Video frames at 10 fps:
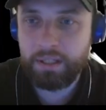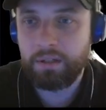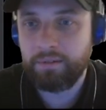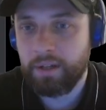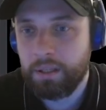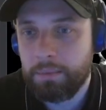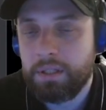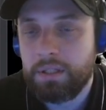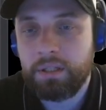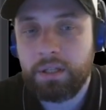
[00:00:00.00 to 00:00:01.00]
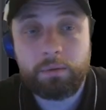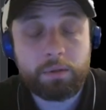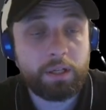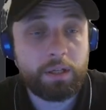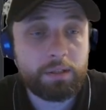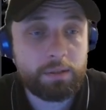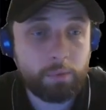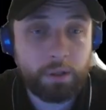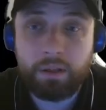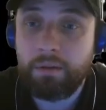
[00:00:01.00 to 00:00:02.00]
of elements. In our case,
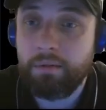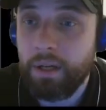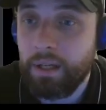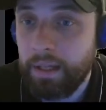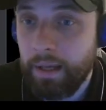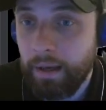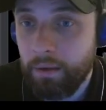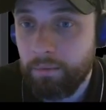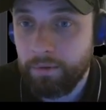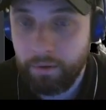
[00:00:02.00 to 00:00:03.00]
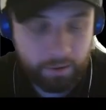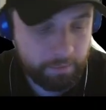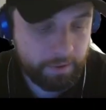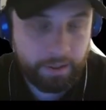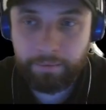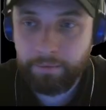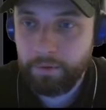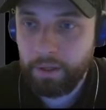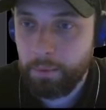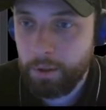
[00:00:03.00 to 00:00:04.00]
we can create enum for that, right?
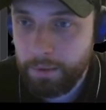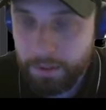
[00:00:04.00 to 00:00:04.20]
For that purpose.